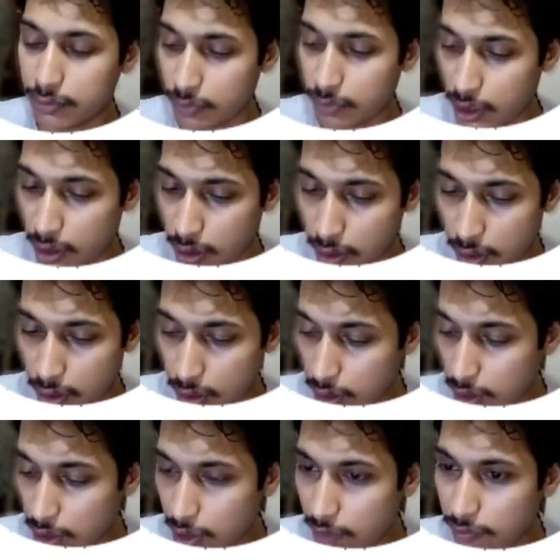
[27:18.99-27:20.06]
In first
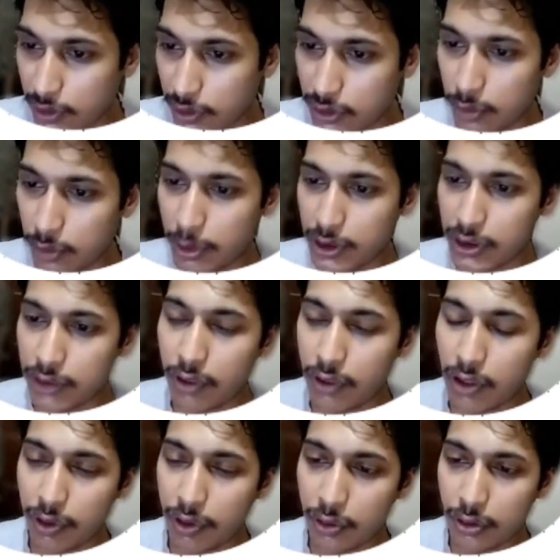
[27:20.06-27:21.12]
operation, what we do?
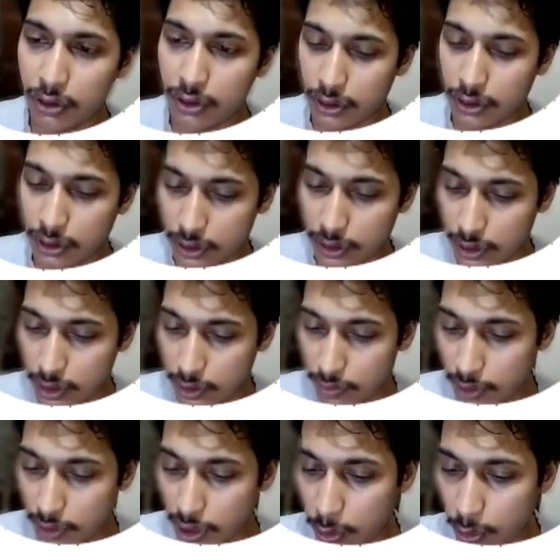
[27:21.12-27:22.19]
1, 2, 2,
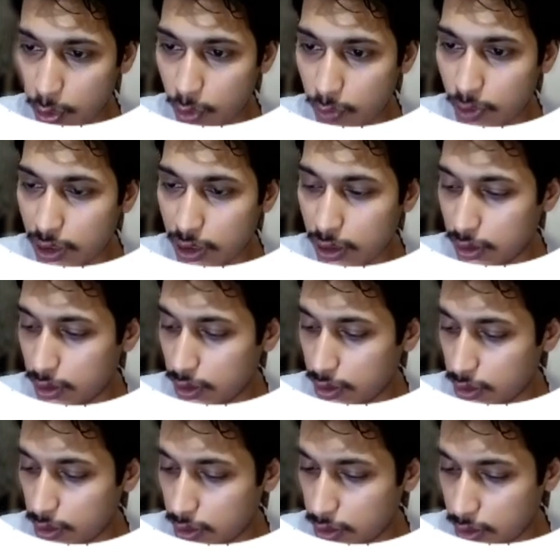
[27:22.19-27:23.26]
1
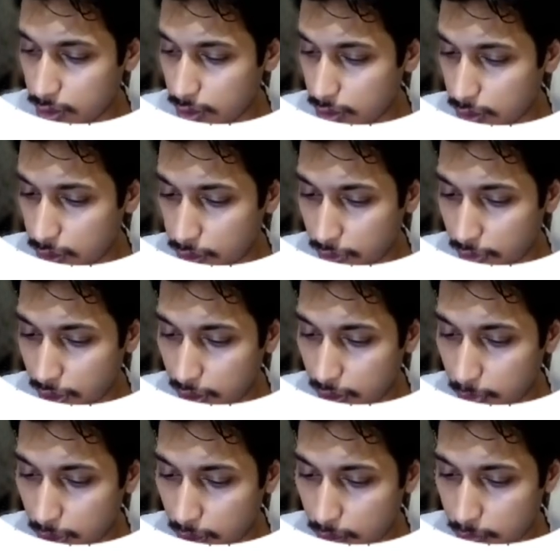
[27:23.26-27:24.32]
divided by
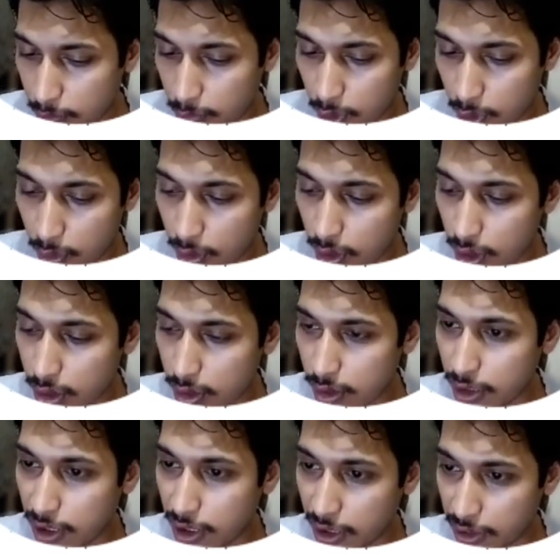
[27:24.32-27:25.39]
modular 10.
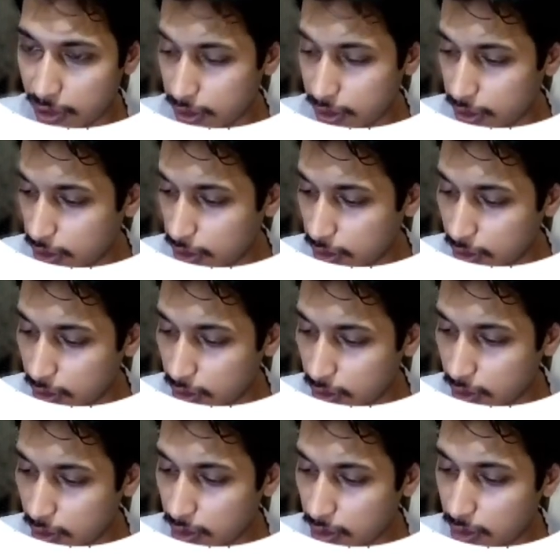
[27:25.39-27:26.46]
Then
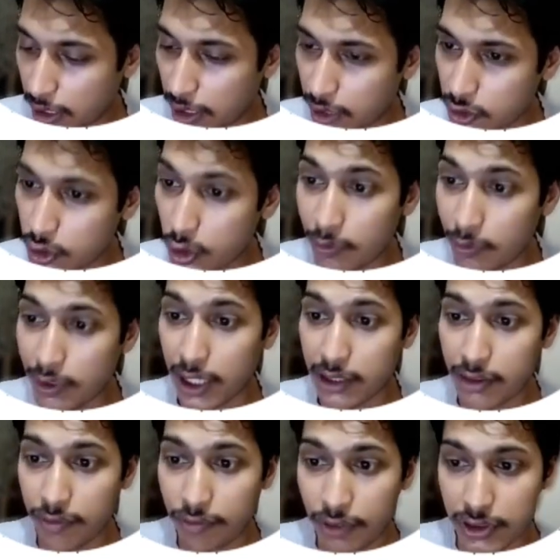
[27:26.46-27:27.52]
actually we get the first digit.